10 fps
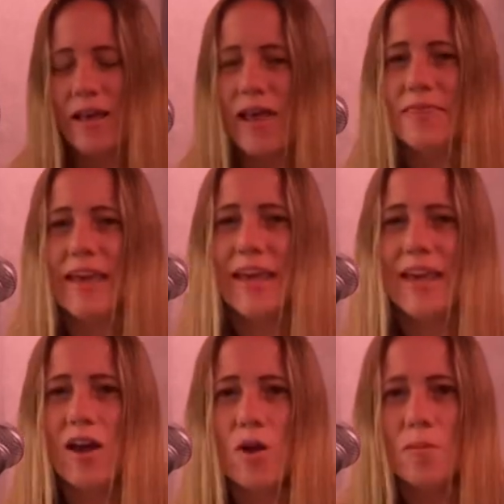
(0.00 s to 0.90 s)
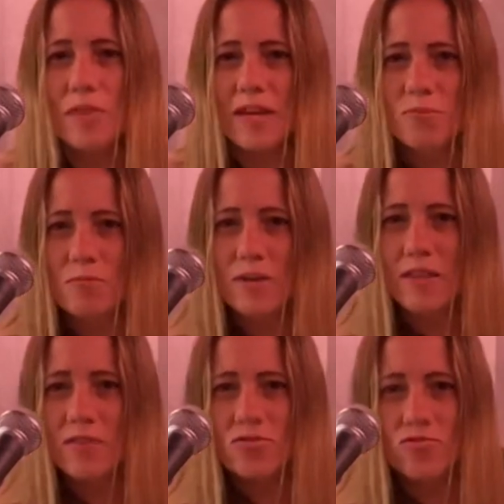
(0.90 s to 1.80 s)
And they are played
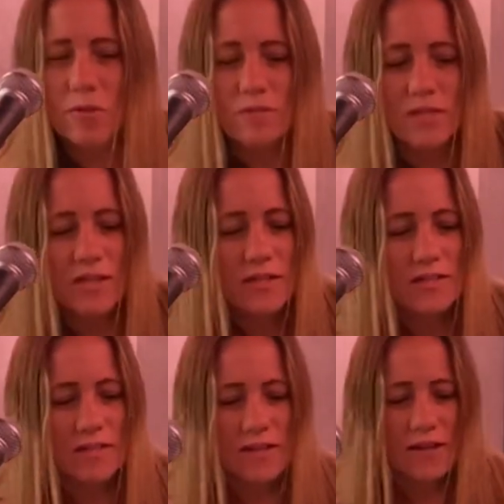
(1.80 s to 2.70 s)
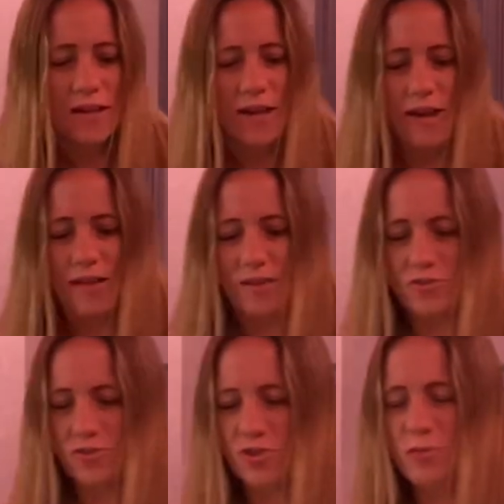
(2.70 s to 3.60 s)
with drumsticks, and
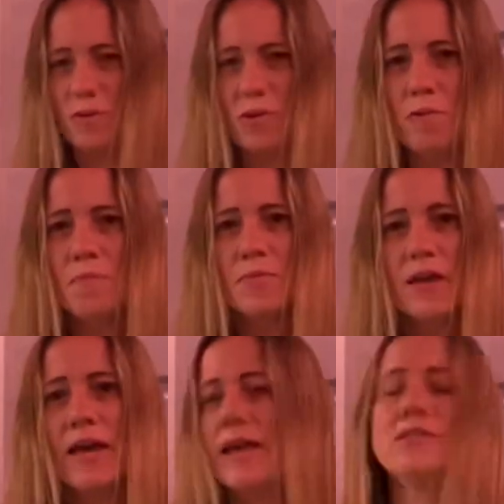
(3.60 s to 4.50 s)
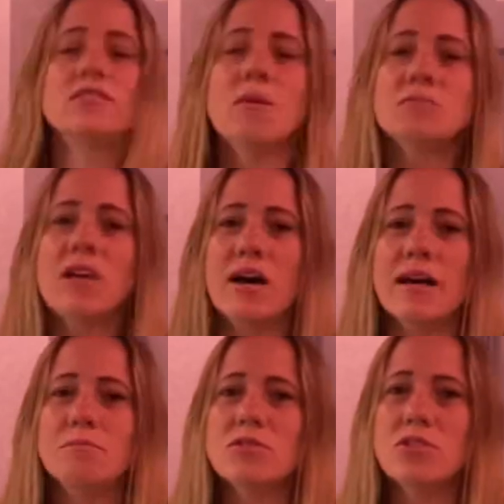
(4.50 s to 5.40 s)
there's two of them. And
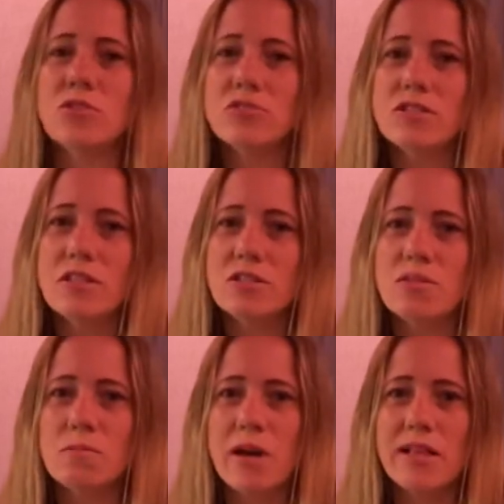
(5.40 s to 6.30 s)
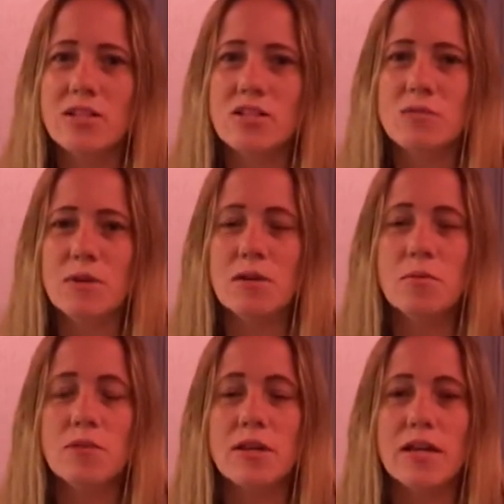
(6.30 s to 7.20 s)
sometimes you'll see the timbales being
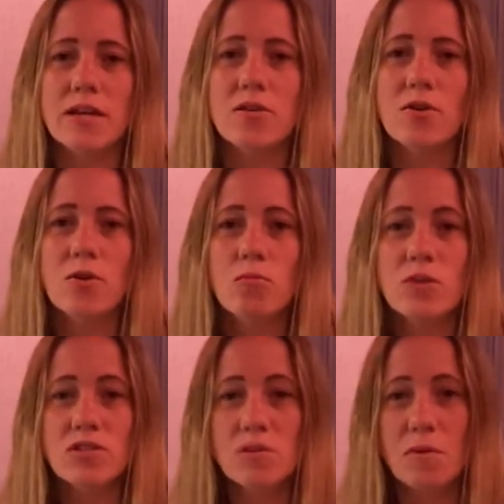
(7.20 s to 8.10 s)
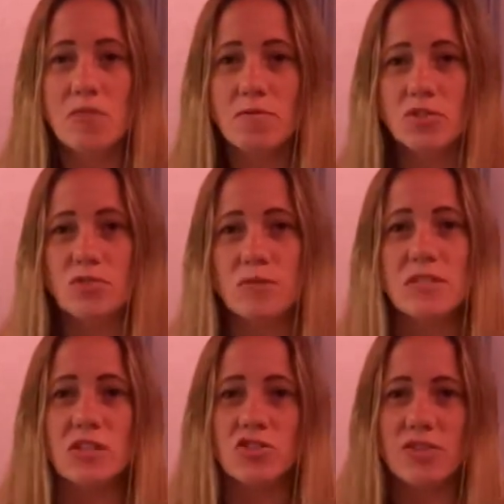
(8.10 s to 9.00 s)
played with some other
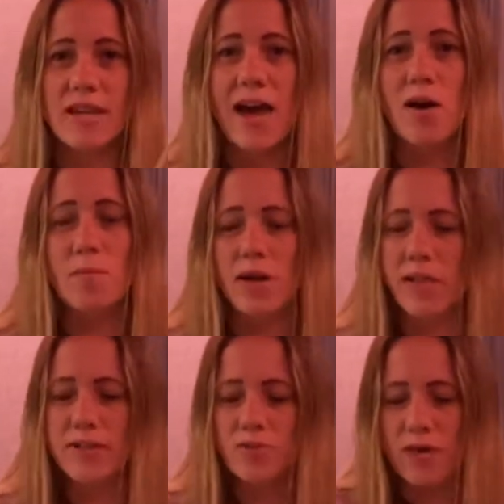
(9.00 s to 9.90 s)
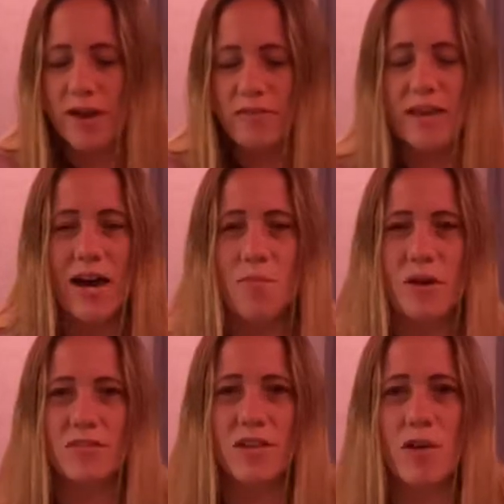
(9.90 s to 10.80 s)
instruments such as a cowbell. I don't have a
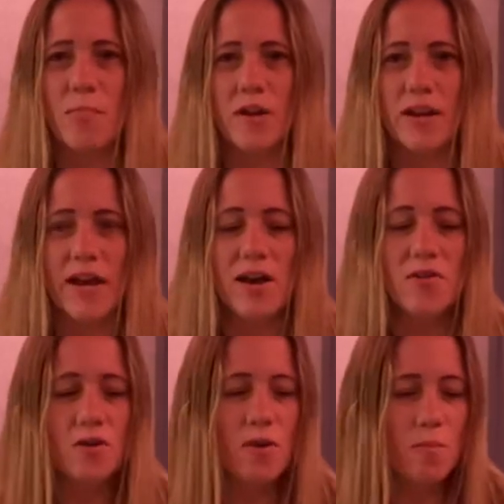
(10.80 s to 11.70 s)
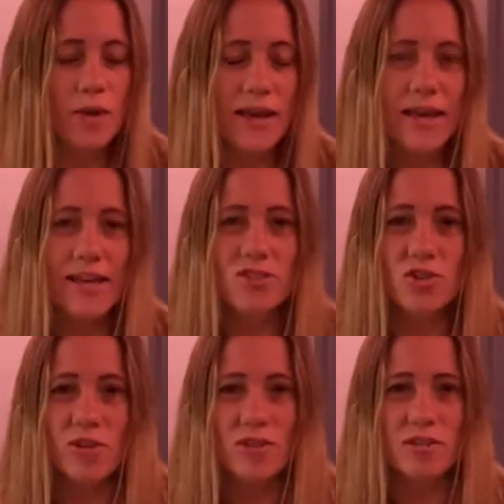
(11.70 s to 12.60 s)
cowbell set up right now, but I can
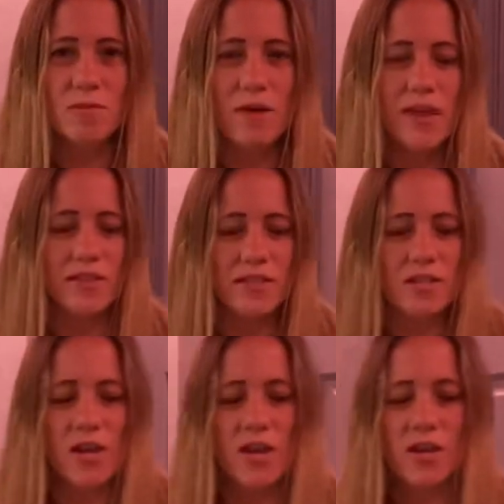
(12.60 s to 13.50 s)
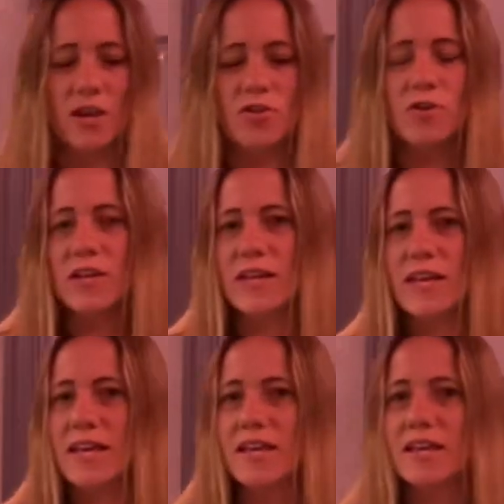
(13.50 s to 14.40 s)
show you the timbales. Now you can
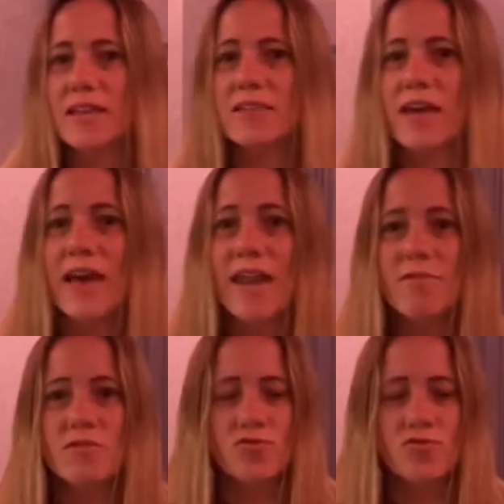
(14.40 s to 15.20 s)
hit the head of the